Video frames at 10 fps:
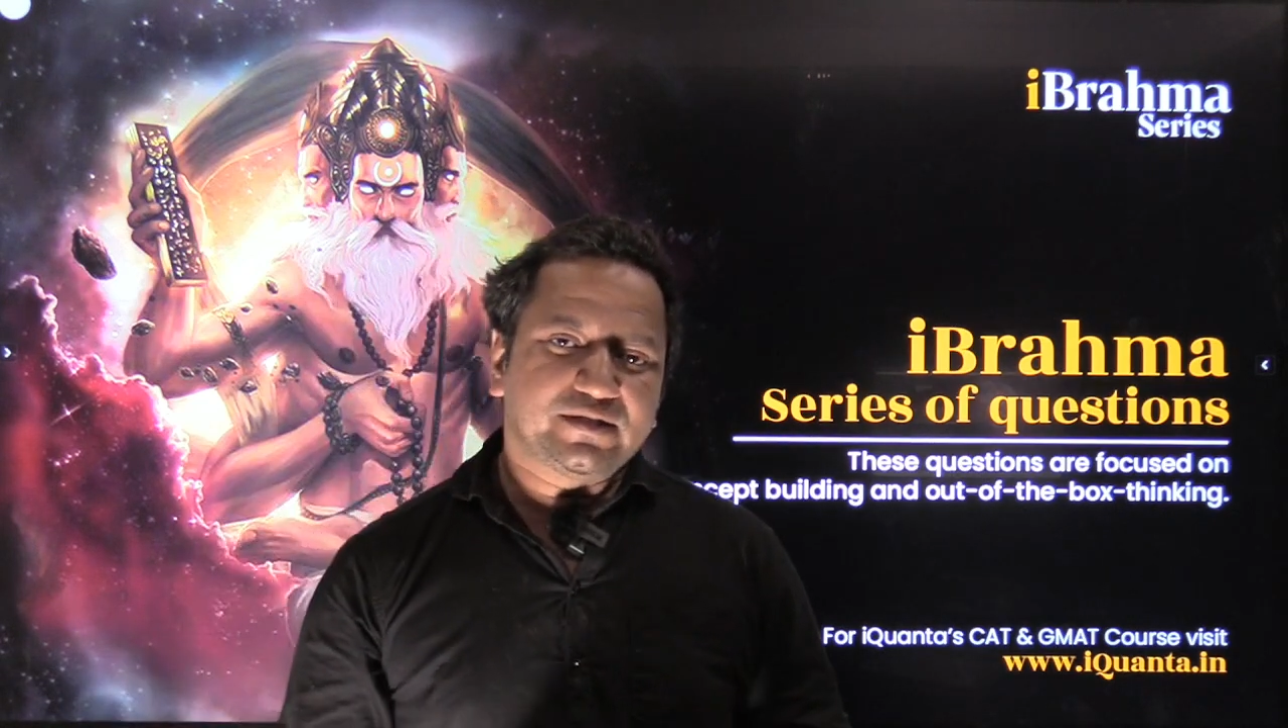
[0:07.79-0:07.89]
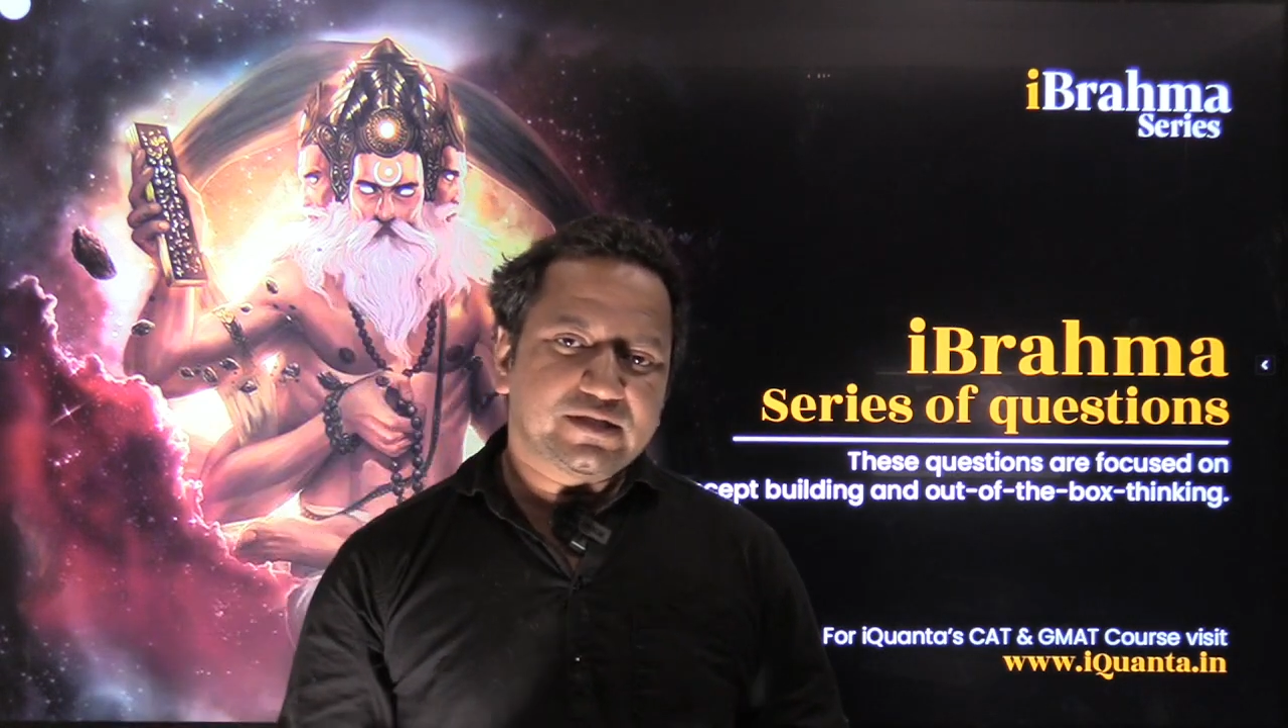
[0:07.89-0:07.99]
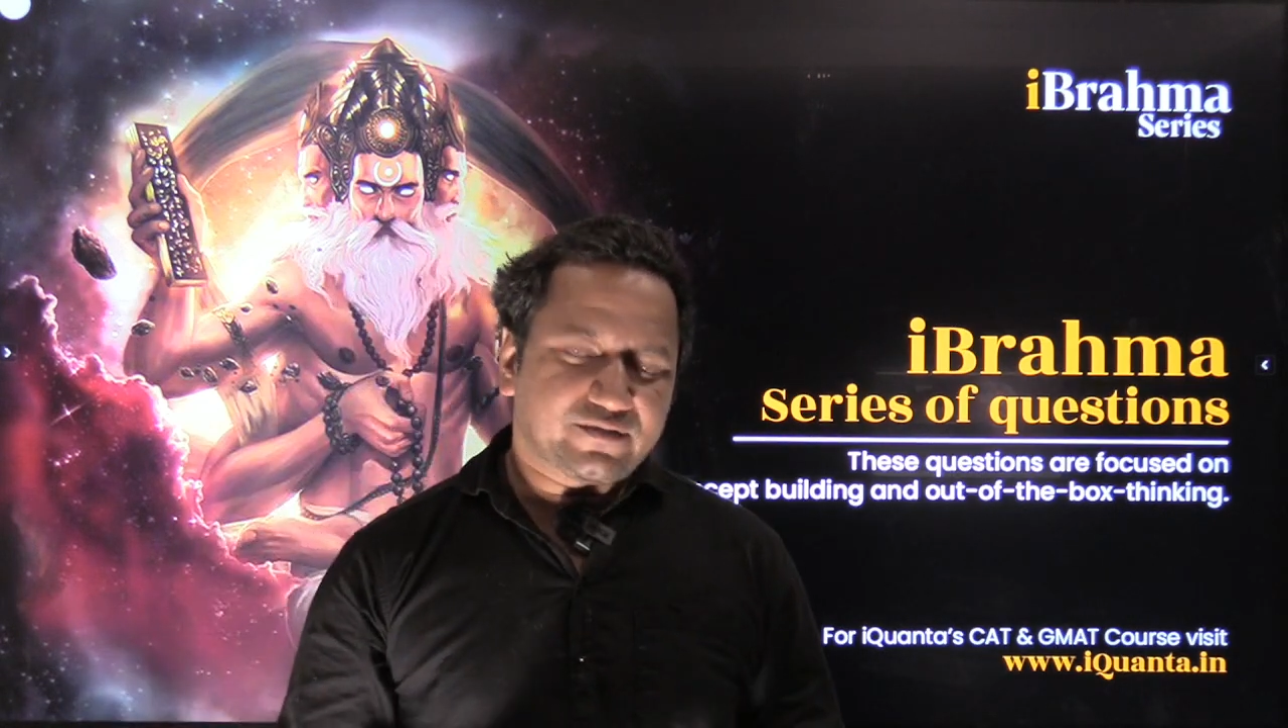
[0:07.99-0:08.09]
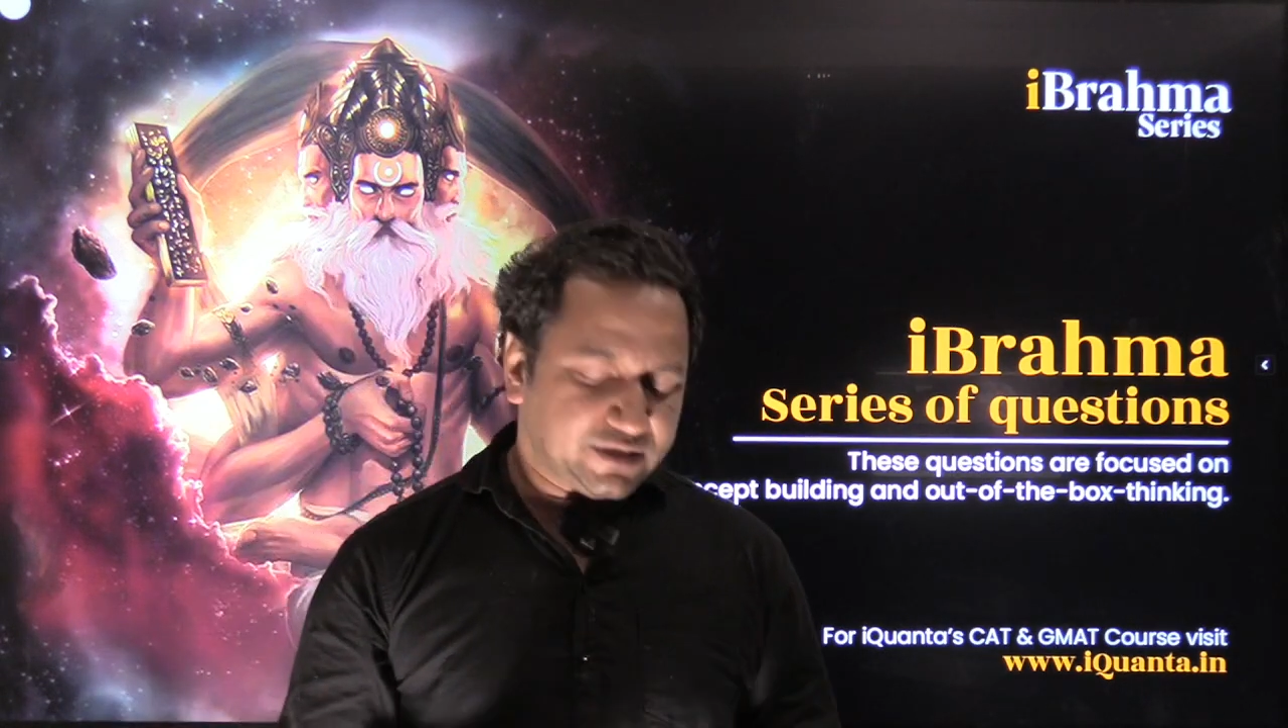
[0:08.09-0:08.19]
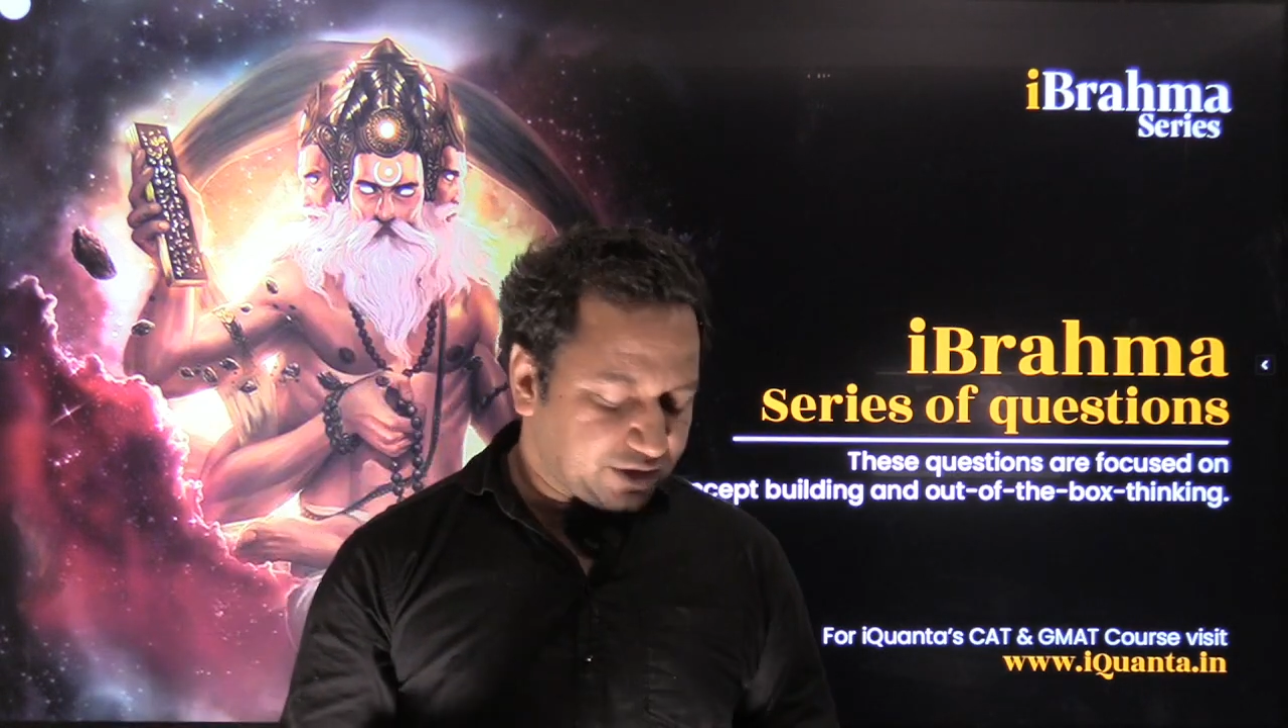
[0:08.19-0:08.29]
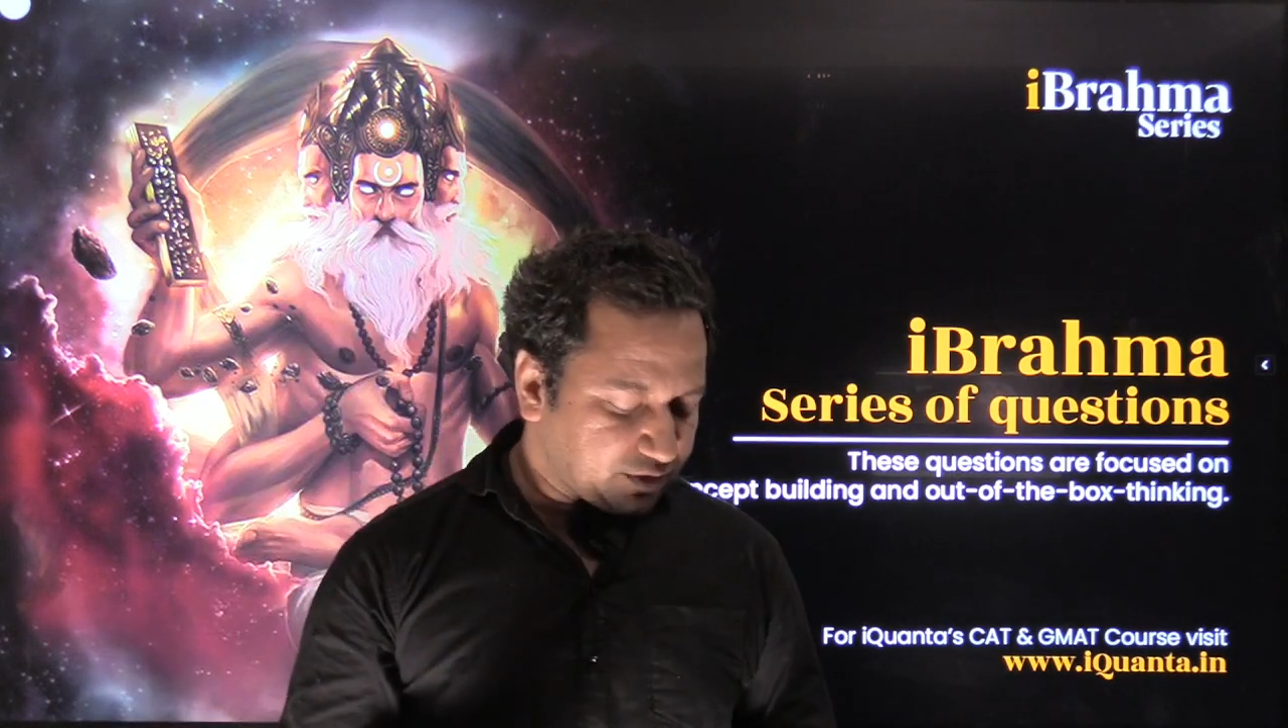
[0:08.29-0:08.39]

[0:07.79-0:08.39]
this question